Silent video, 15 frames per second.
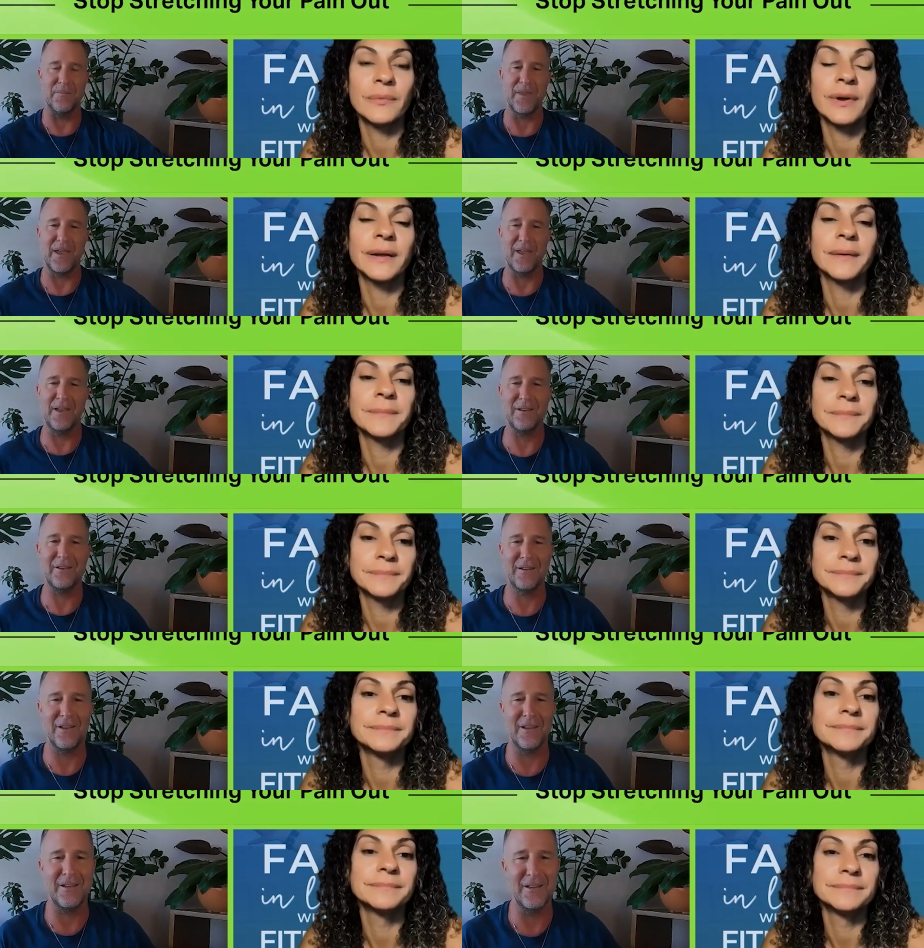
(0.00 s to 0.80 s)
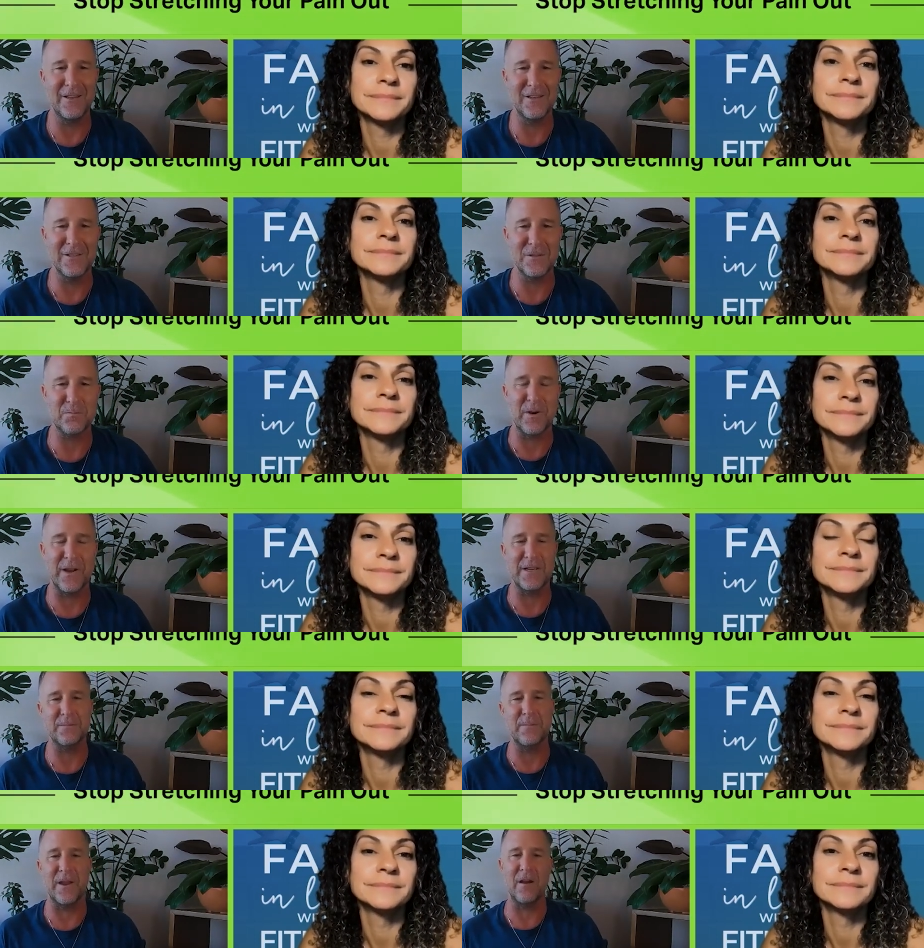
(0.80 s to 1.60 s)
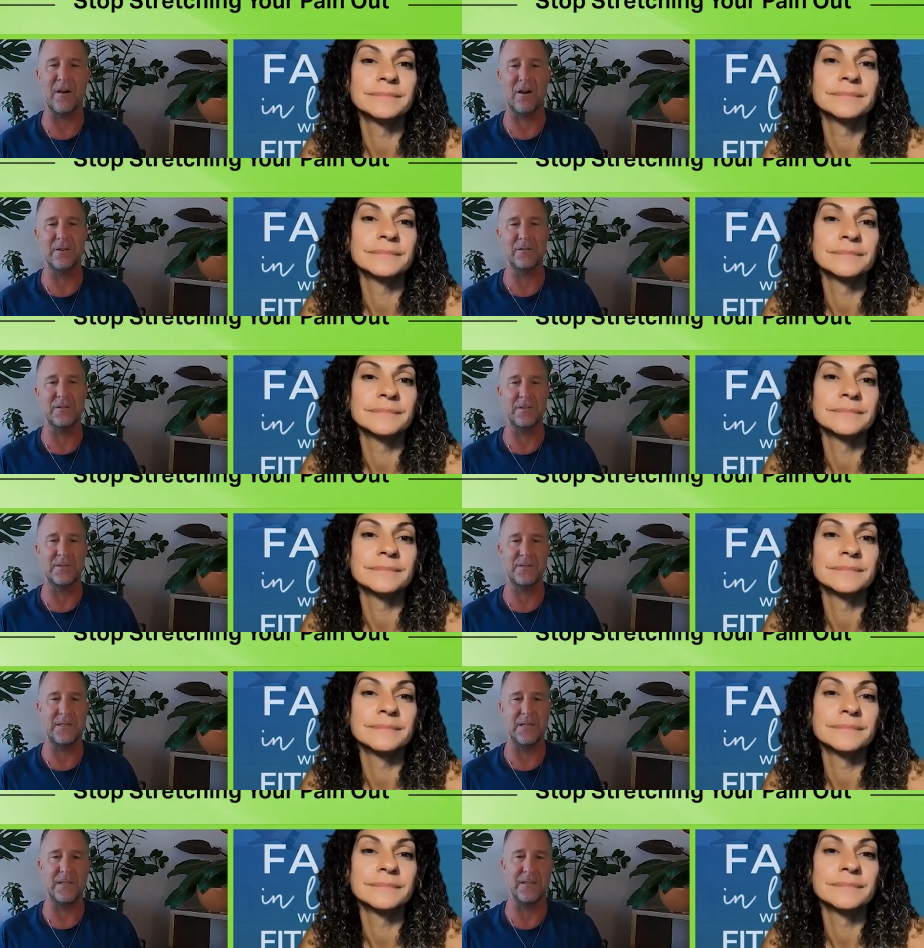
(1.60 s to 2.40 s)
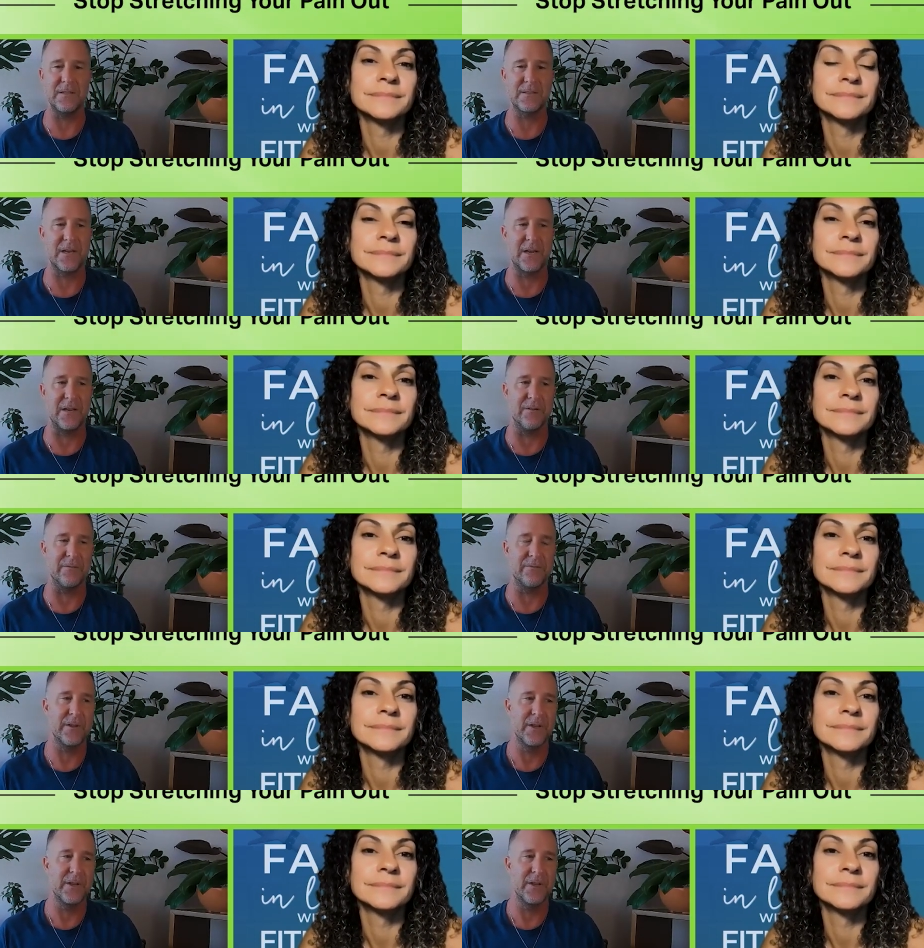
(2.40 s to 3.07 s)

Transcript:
Speaker 1: and and it just breaks my heart to see this kind of